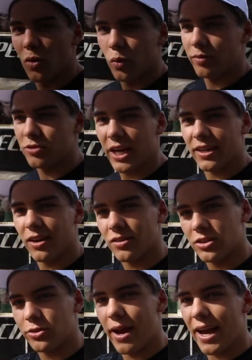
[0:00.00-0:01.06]
We've checked out
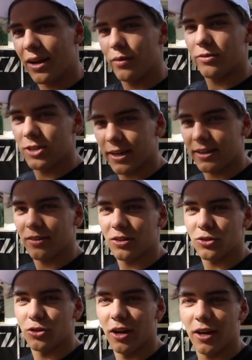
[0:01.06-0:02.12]
the track and we've checked out the
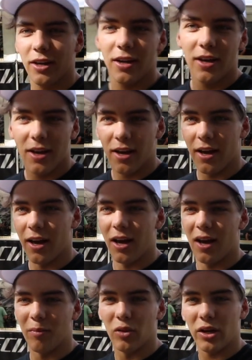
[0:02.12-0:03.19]
truck.
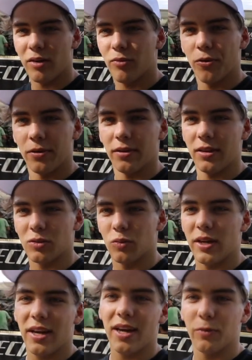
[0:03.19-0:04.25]
Looking forward to this
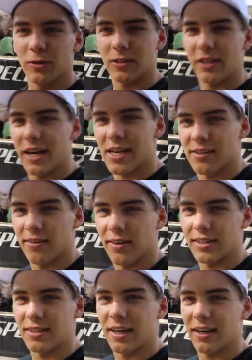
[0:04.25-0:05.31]
weekend, and we'll see you guys on
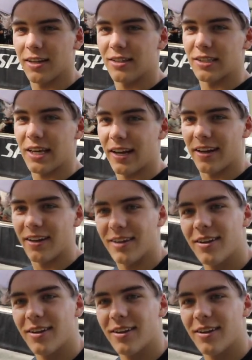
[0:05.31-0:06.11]
race day. Let's get it.